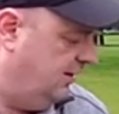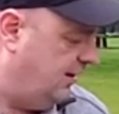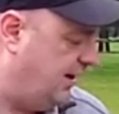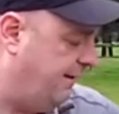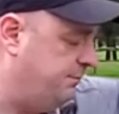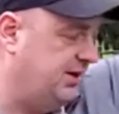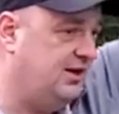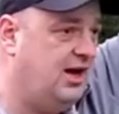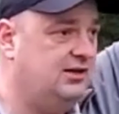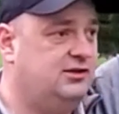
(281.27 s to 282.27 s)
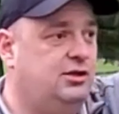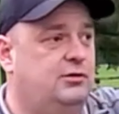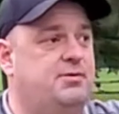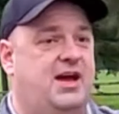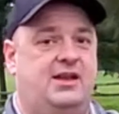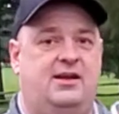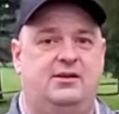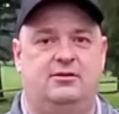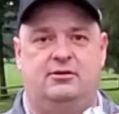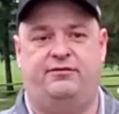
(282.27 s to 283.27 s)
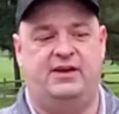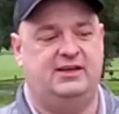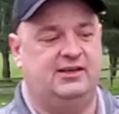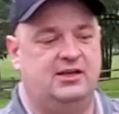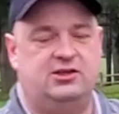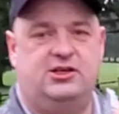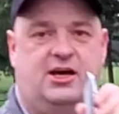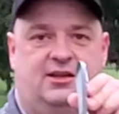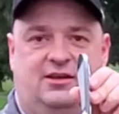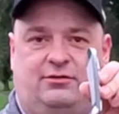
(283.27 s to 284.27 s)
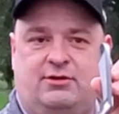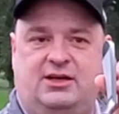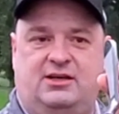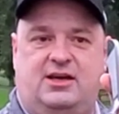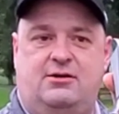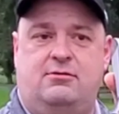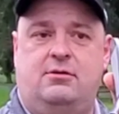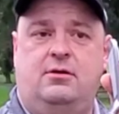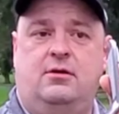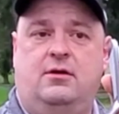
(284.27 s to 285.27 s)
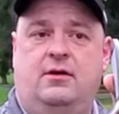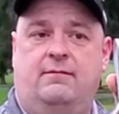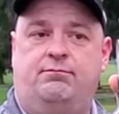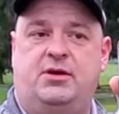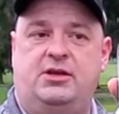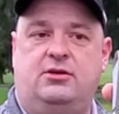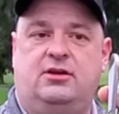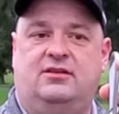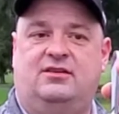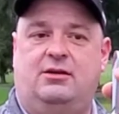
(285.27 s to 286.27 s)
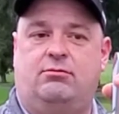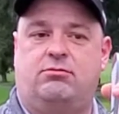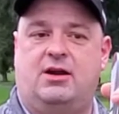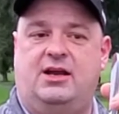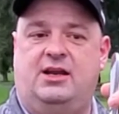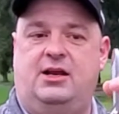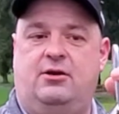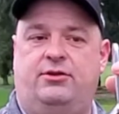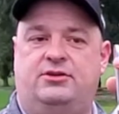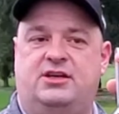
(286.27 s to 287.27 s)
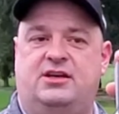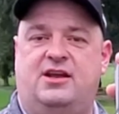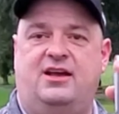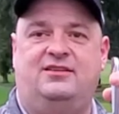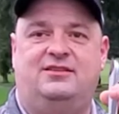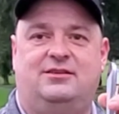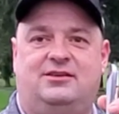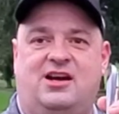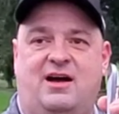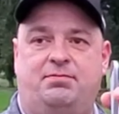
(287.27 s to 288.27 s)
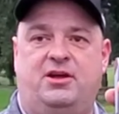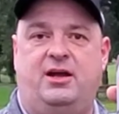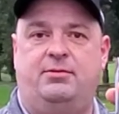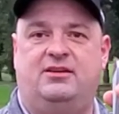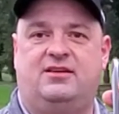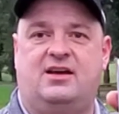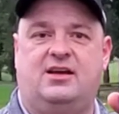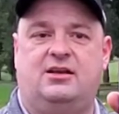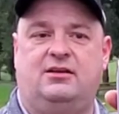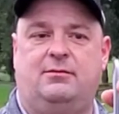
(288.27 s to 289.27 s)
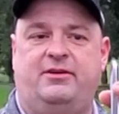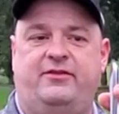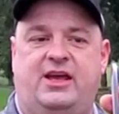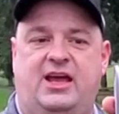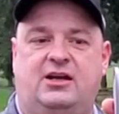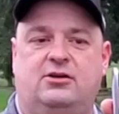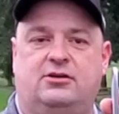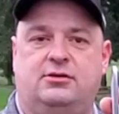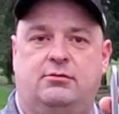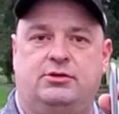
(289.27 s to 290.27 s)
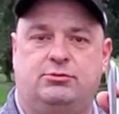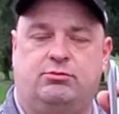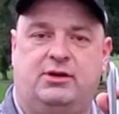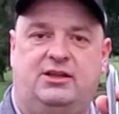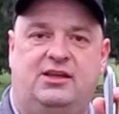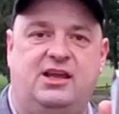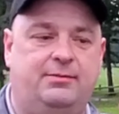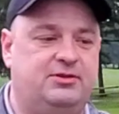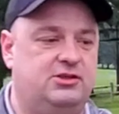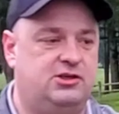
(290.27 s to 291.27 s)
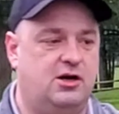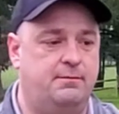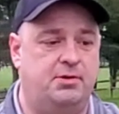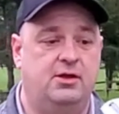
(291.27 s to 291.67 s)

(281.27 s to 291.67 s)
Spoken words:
but not too bad. I don't know if I can get a shot of this right now, but you can see right here there's a nice top line, but it's kind of got a little bit of an angle to it, which really keeps it sharp.